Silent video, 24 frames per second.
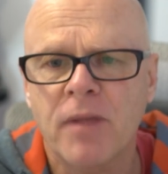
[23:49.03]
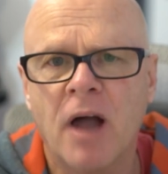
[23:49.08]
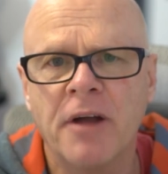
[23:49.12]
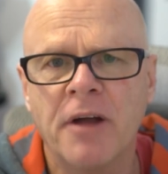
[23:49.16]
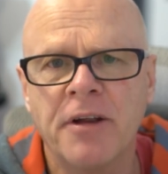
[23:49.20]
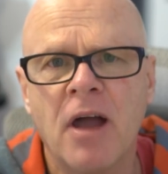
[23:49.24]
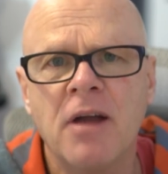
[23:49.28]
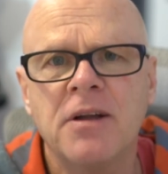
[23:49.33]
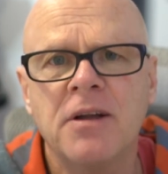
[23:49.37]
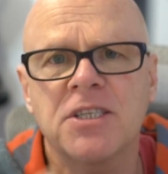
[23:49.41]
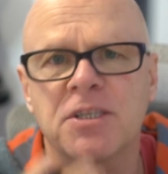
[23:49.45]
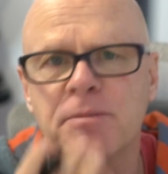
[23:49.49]
I
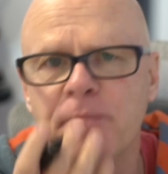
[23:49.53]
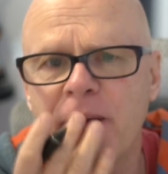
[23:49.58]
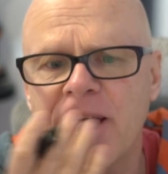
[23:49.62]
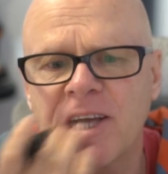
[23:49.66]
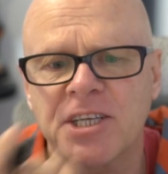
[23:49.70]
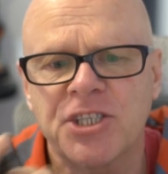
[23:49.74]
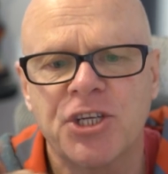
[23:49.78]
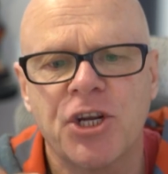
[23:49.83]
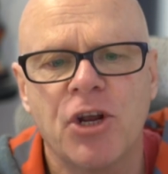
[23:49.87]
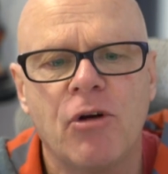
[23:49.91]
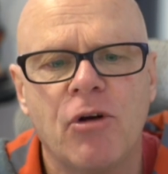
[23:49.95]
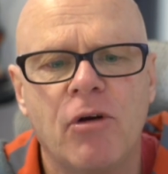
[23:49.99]
noticed
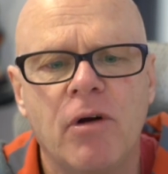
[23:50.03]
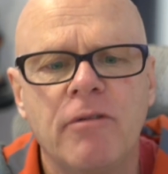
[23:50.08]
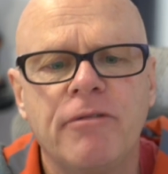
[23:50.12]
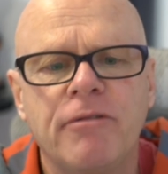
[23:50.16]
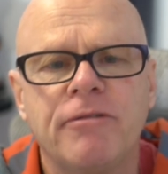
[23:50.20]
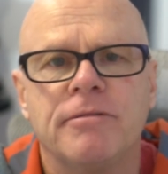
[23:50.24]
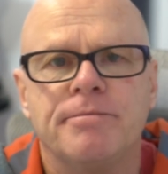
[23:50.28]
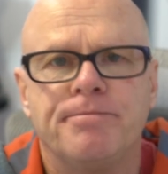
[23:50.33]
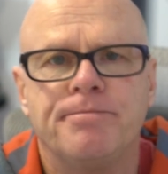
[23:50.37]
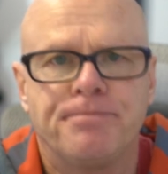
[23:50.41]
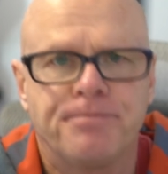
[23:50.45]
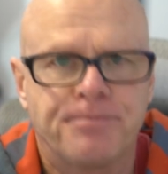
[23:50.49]
Max
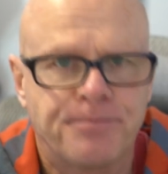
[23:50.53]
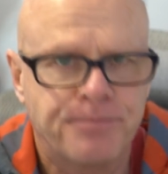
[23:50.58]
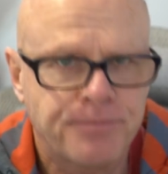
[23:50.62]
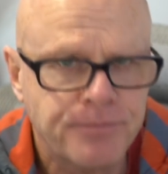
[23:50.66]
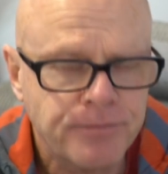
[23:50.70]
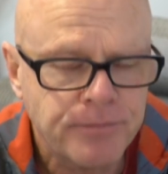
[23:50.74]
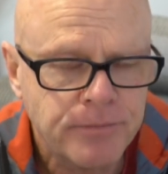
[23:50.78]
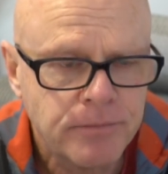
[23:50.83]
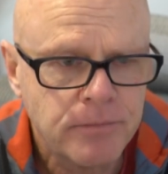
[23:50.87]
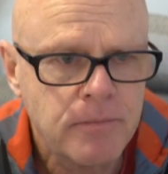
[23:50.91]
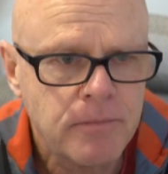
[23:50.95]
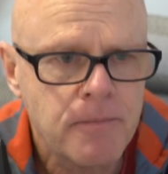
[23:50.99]
Yuryev
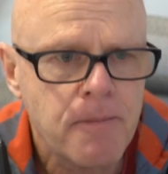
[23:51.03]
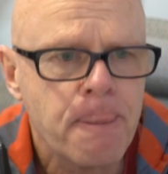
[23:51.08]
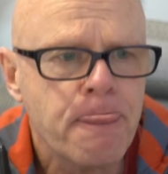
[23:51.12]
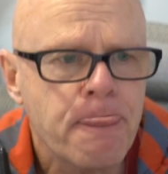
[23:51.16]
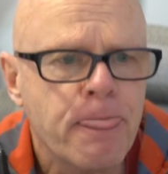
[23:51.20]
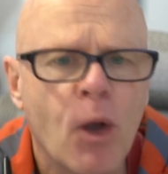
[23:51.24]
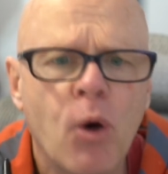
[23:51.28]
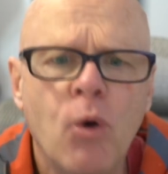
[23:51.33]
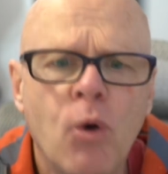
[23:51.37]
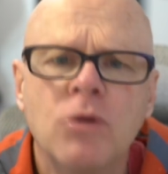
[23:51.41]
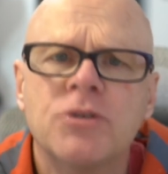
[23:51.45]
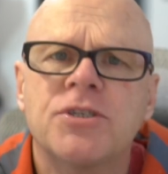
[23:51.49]

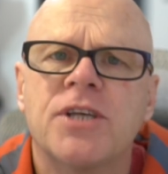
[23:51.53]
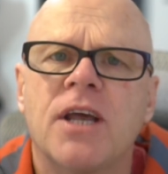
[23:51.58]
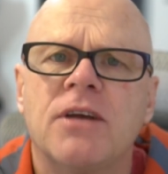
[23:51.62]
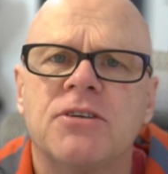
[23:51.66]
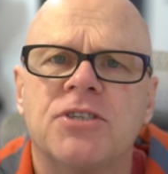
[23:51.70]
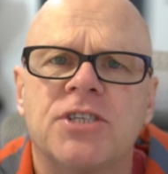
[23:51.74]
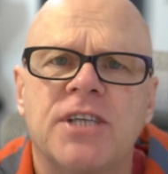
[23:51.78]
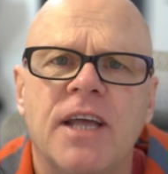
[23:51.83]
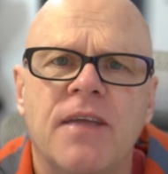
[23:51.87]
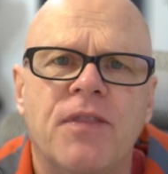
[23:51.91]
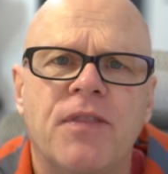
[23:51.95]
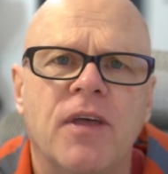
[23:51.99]
also
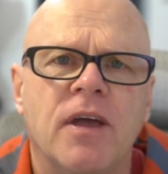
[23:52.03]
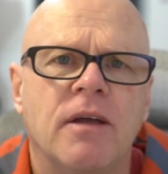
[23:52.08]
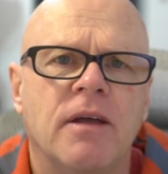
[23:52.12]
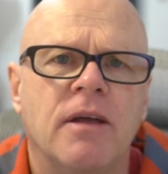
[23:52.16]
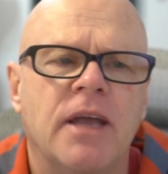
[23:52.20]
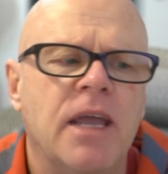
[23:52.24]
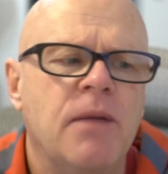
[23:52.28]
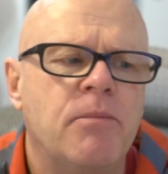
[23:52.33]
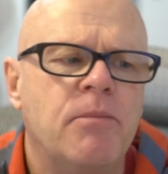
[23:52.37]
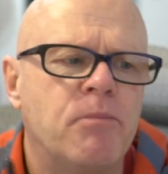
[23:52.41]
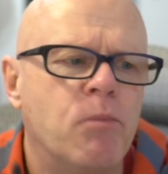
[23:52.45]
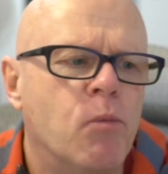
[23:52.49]
said that
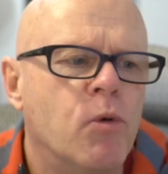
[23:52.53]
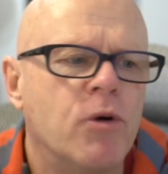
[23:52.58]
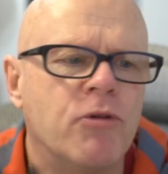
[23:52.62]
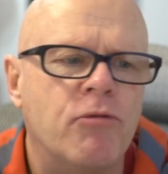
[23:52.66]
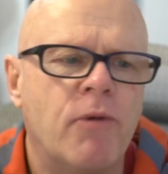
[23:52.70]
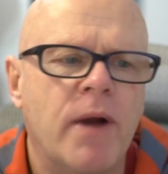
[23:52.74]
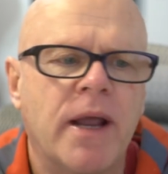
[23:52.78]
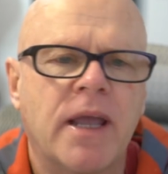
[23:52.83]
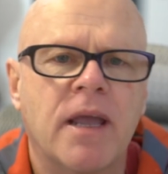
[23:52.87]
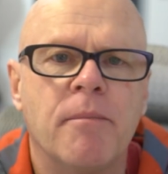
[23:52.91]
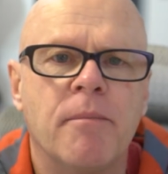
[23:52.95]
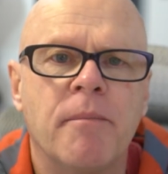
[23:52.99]
he would
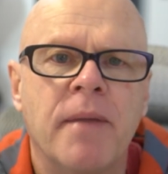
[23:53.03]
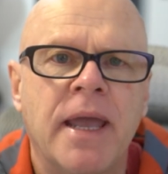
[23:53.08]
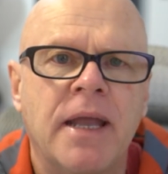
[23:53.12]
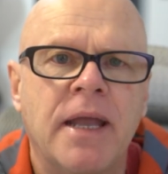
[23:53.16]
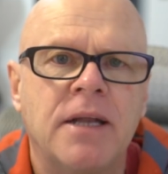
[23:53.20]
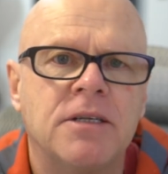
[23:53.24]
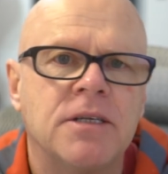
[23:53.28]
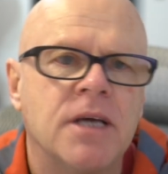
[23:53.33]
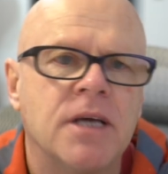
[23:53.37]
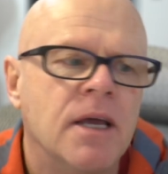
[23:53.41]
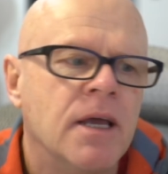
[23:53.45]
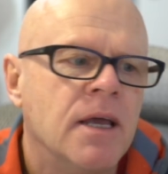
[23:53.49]

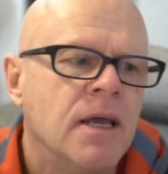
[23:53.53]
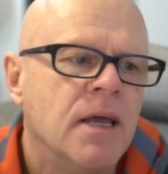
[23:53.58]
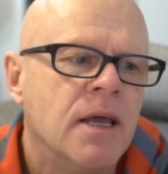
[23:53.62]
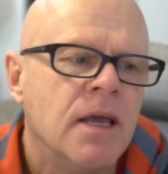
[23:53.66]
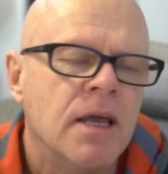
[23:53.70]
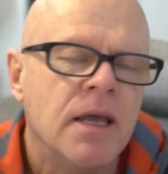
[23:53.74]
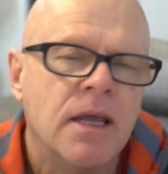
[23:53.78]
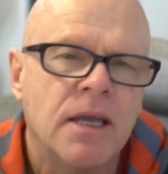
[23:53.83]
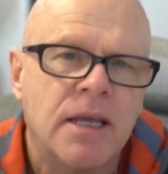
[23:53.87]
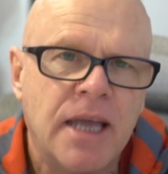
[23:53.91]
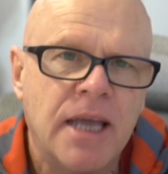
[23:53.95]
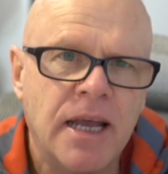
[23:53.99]
recommend
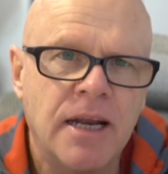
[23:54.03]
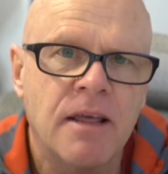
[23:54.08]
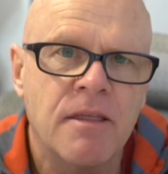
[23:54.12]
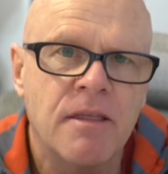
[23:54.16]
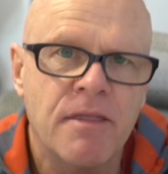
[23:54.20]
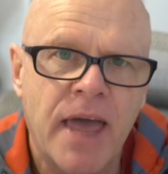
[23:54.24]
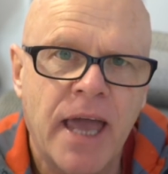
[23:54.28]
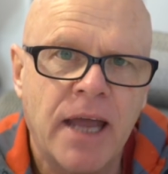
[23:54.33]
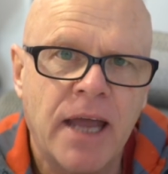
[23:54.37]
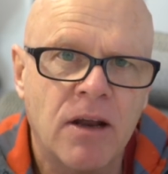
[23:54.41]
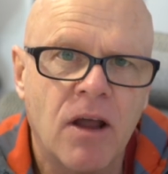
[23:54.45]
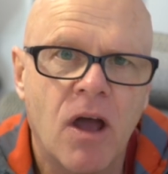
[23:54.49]
getting
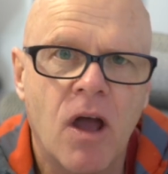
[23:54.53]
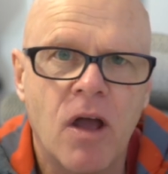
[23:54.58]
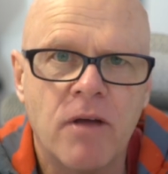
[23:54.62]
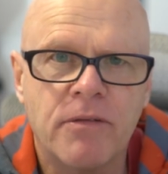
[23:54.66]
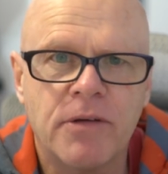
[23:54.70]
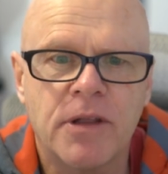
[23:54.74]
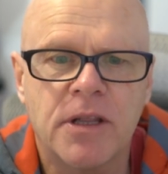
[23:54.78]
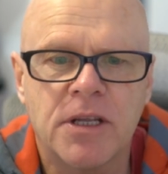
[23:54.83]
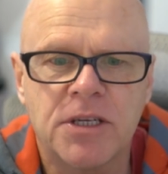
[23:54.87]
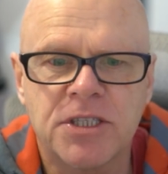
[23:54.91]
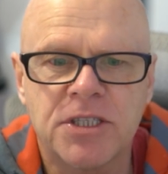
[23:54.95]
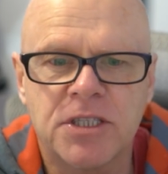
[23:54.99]
that
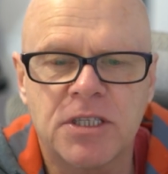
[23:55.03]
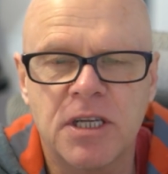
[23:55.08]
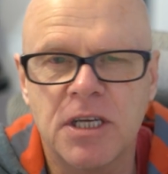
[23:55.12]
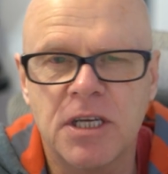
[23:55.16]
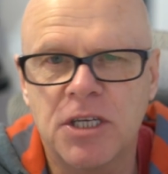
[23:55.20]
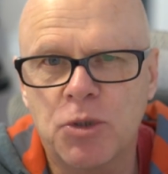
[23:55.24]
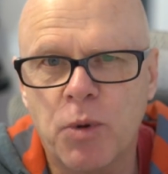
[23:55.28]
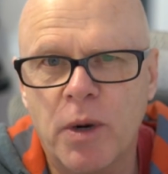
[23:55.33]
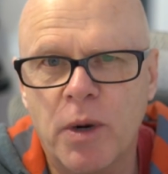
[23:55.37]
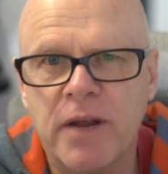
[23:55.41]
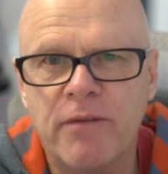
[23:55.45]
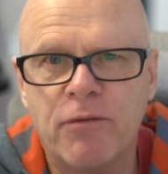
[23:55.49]
over the, the
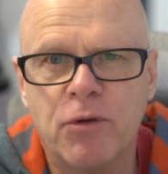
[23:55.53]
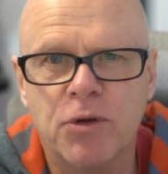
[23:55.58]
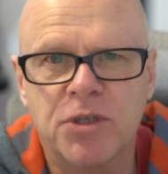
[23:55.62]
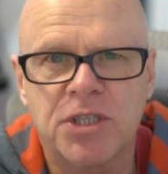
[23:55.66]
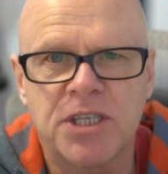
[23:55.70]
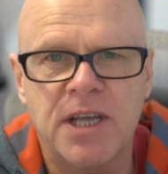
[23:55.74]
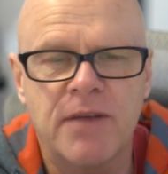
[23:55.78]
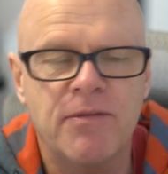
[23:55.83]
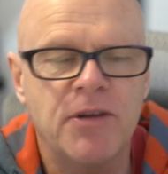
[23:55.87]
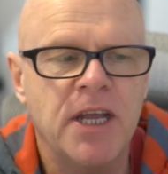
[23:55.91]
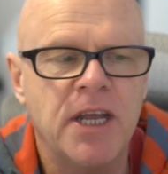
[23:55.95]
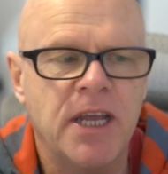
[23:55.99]

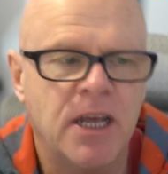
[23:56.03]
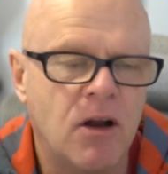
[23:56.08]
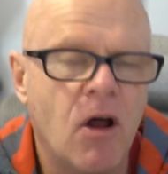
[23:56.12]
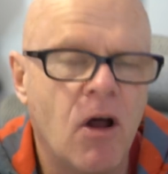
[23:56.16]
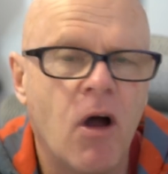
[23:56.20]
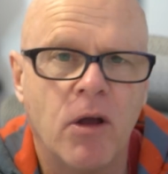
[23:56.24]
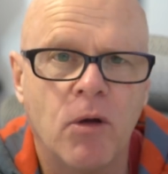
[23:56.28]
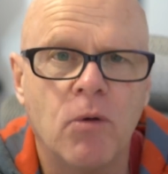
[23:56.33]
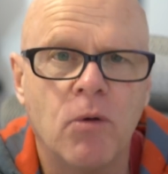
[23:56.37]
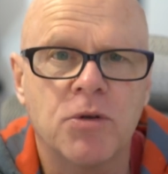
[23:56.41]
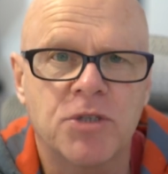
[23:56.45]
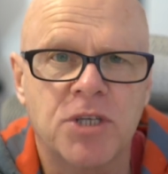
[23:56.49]
2470, and
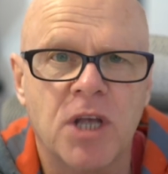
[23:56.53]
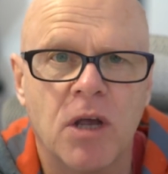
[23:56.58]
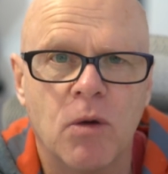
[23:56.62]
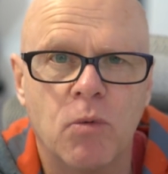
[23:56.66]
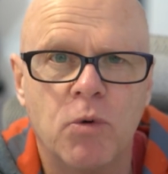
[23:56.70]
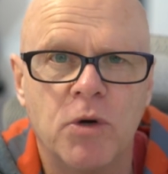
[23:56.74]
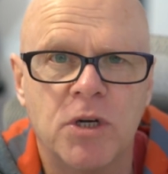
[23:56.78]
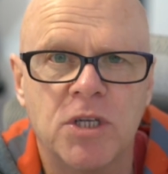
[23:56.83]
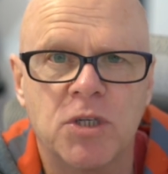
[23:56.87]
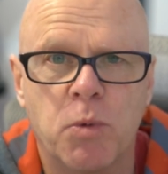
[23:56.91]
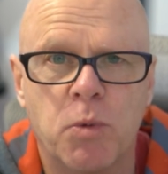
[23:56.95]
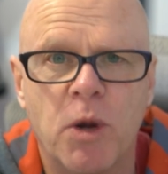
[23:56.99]
I also
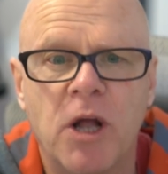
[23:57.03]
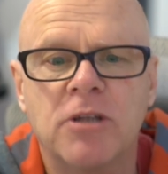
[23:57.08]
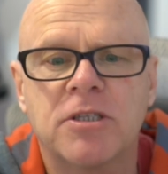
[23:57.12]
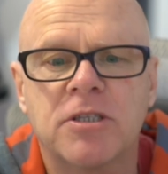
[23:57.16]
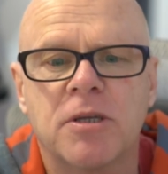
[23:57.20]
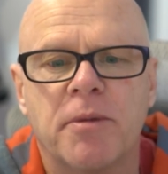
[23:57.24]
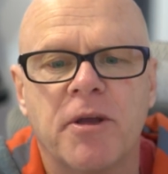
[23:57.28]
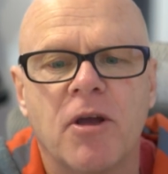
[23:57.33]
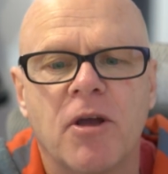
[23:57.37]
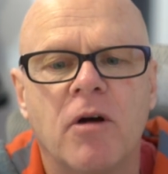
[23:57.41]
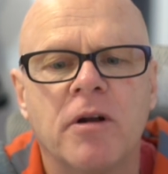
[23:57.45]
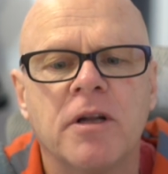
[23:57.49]
would as well,
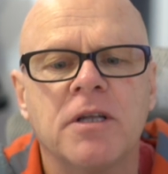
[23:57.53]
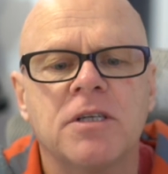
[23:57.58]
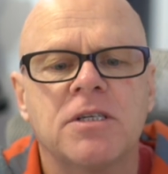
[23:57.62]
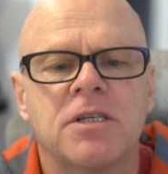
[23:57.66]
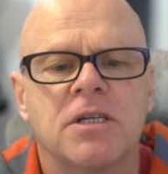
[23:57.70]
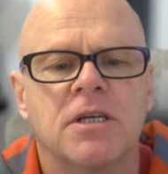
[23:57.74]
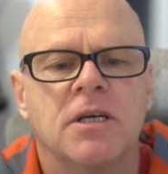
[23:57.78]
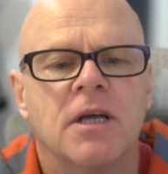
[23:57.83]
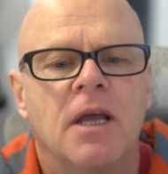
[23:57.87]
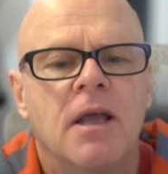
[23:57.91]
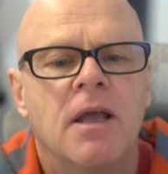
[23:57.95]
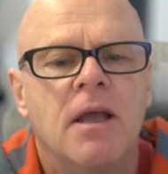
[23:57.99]
to be honest.